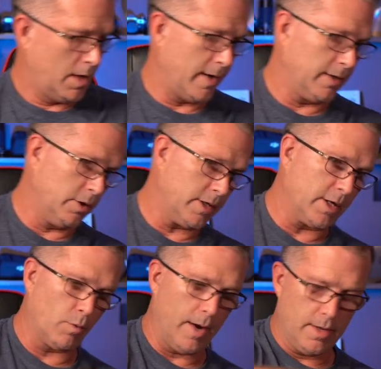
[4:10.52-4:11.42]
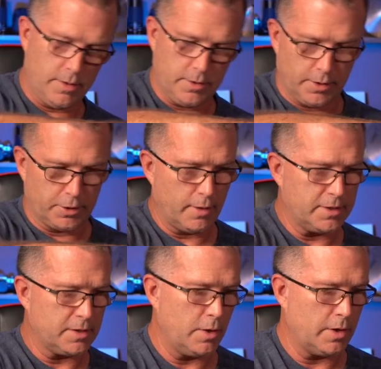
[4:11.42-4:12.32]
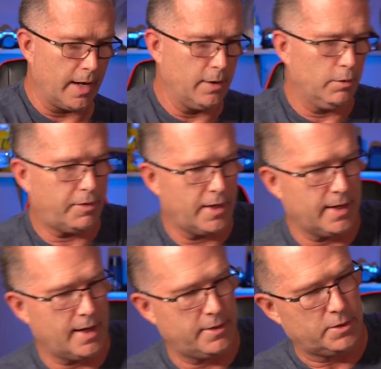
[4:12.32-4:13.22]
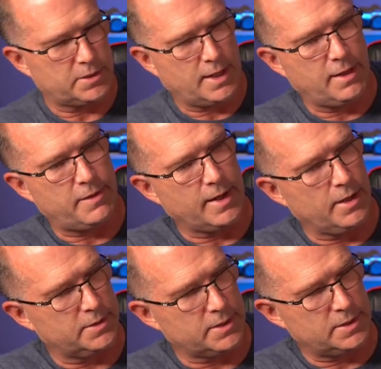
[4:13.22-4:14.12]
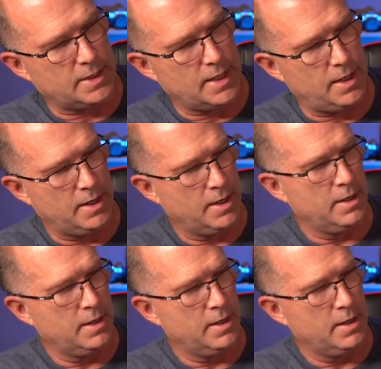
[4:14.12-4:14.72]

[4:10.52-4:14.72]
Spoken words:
All right, looking around on the rest of the unit, I don't think there's anything else to see.